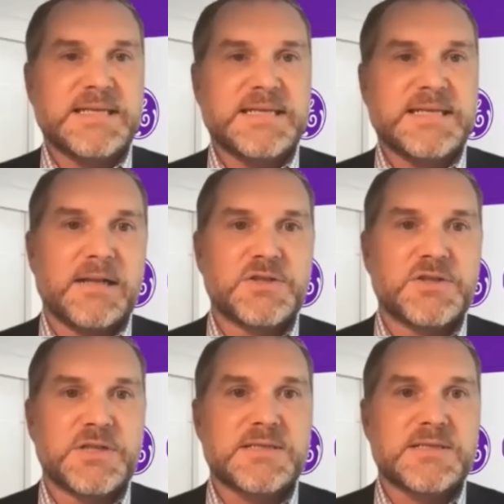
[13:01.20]
of a
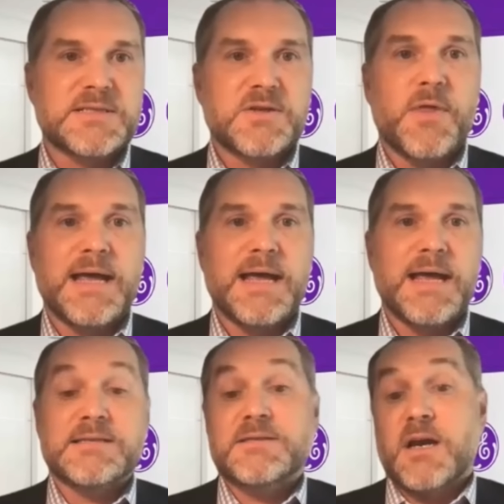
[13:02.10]
technologist so
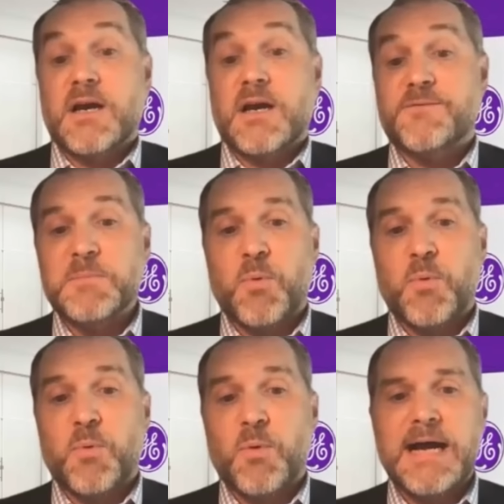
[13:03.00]
that, as Dr.
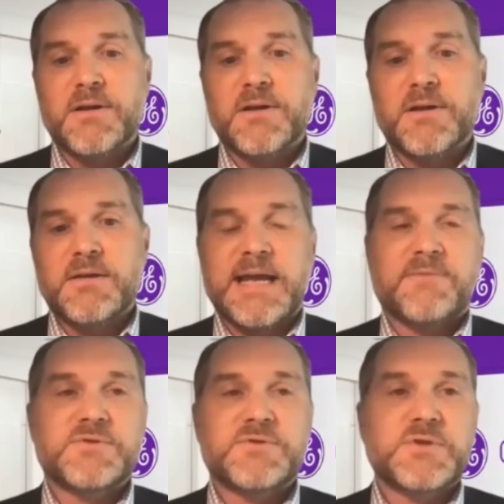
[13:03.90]
Furman pointed out,
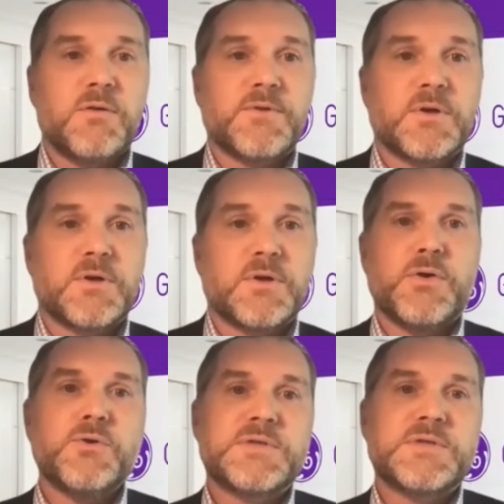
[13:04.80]
they have
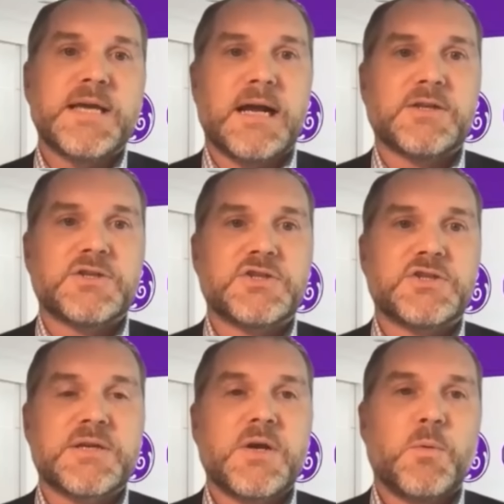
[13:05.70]
turnover or new
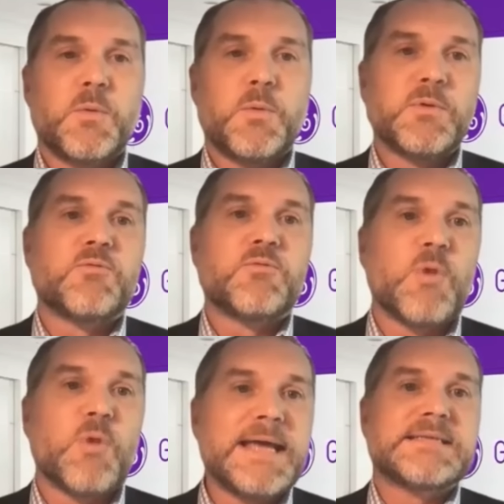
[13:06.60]
technologists. We
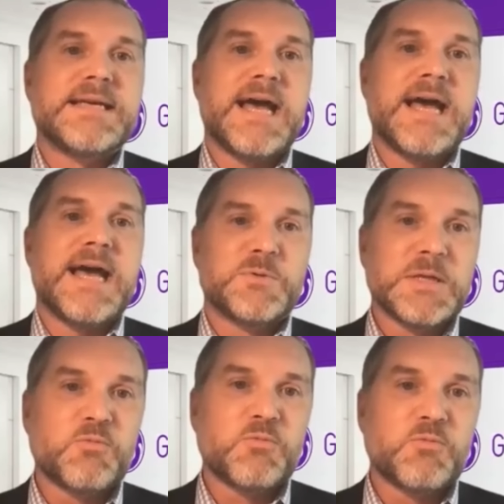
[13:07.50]
really raise the
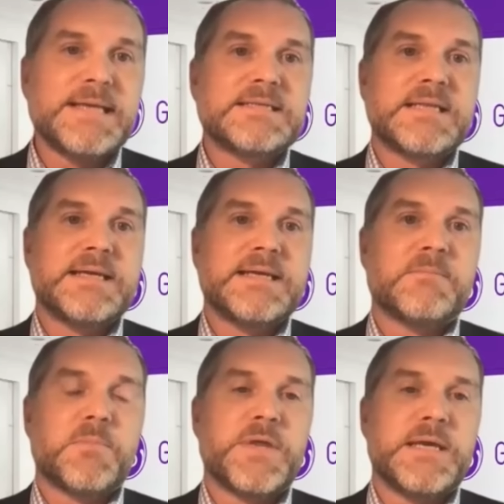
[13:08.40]
average. We really raise
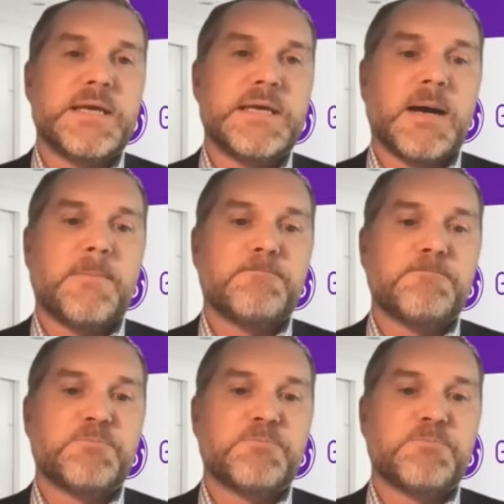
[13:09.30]
the